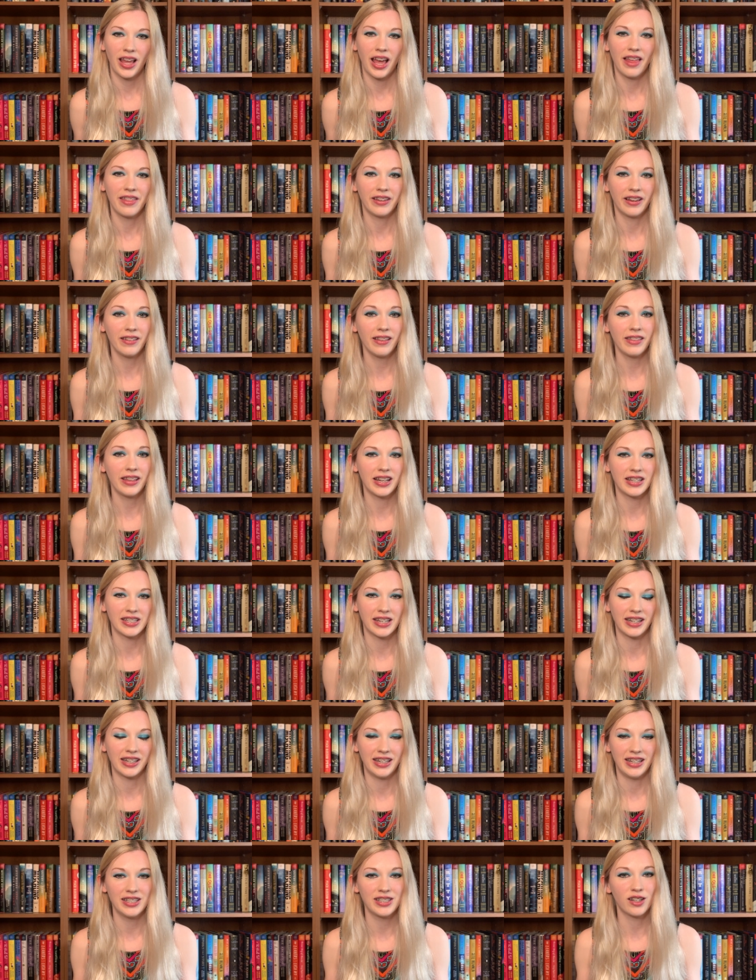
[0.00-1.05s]
The other thing is that
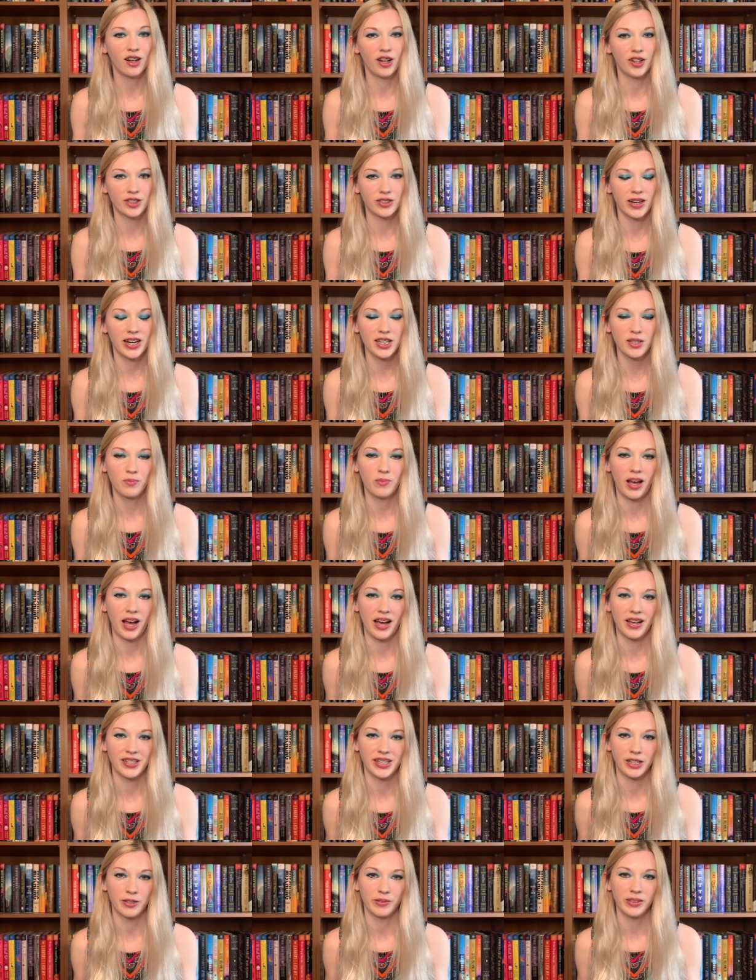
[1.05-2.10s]
it is called
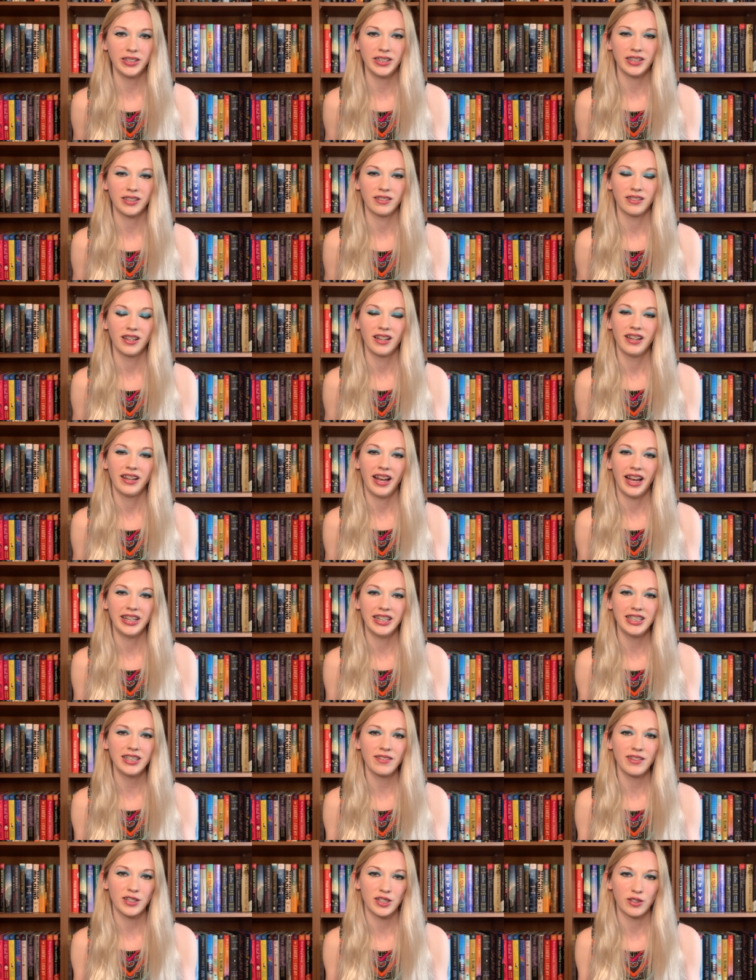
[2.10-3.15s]
Trespass, and each
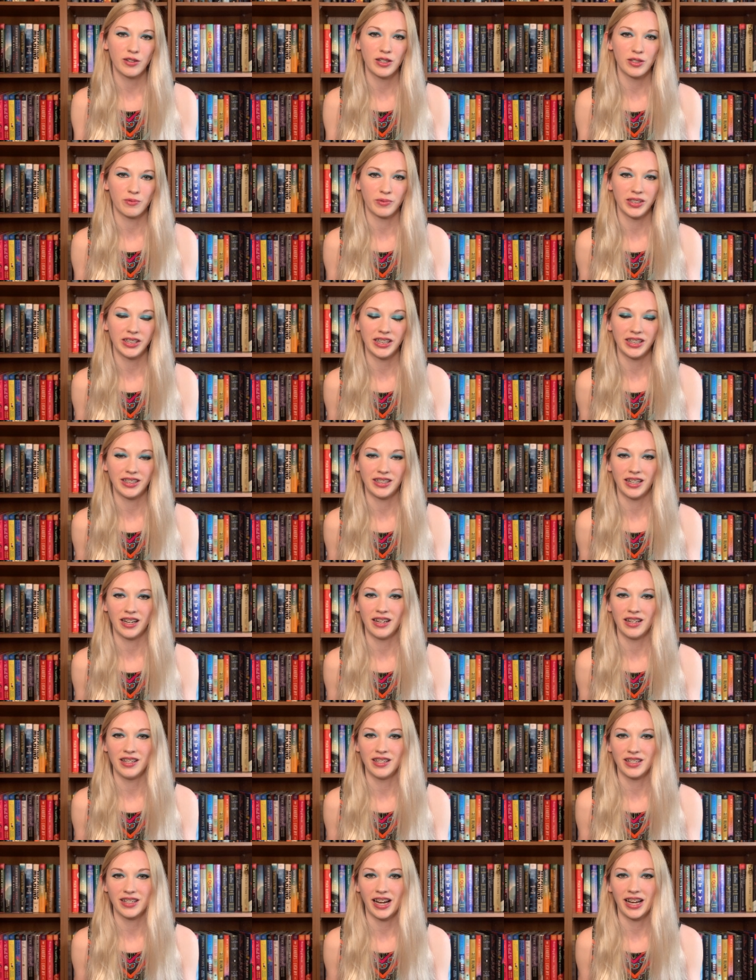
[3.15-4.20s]
of the stories really
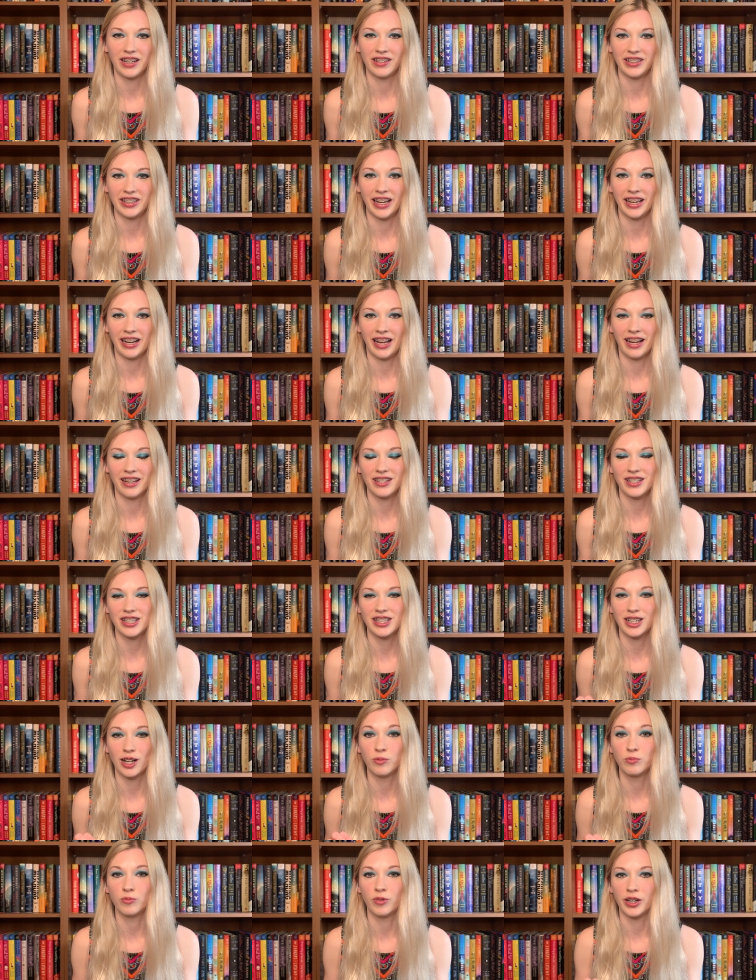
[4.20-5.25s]
does kind of get at
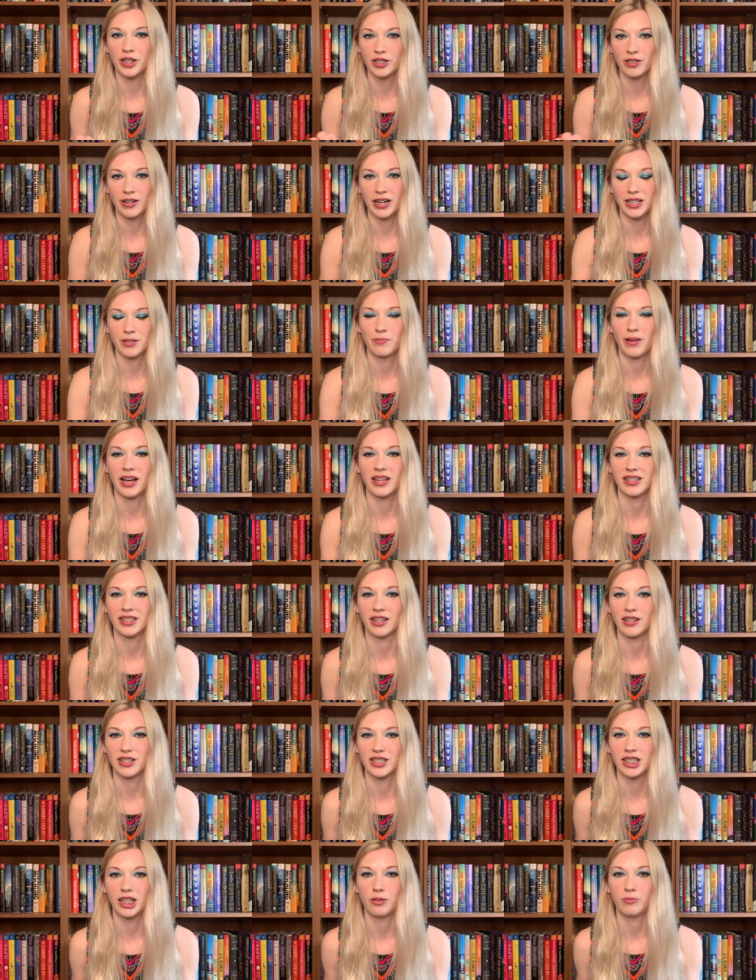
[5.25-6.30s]
someone trespassing
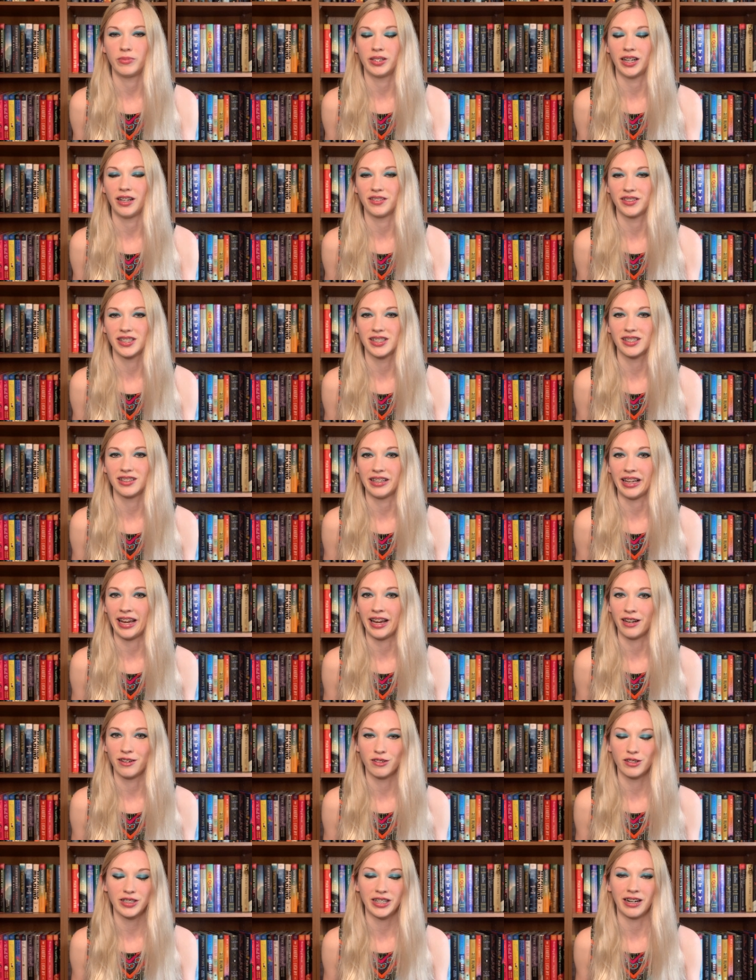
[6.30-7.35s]
on someone else's
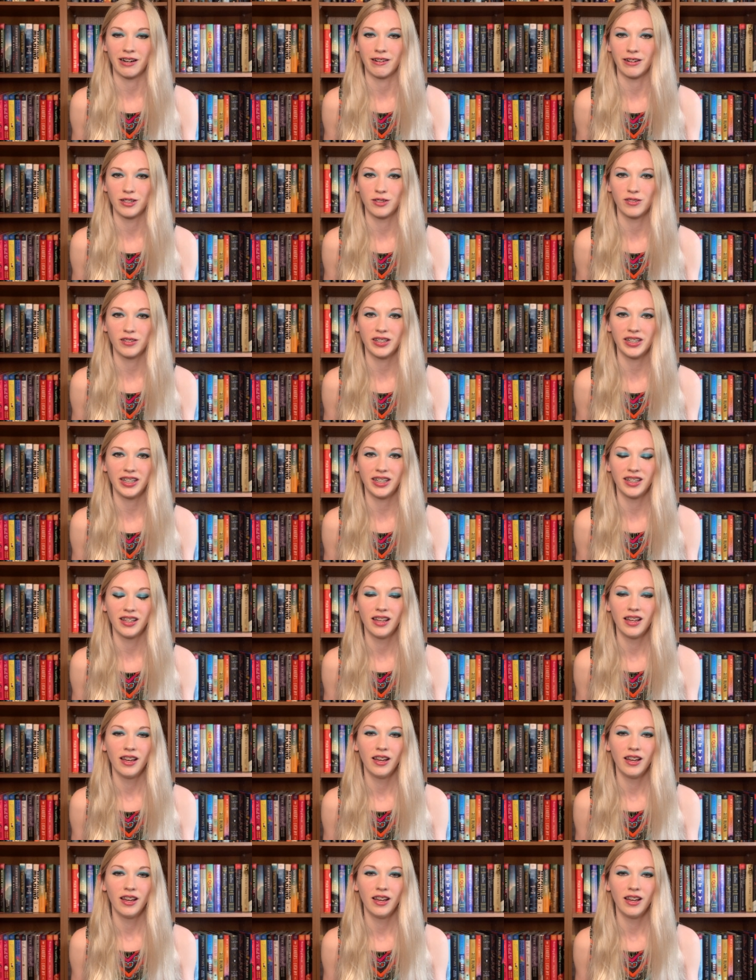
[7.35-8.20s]
land or territory.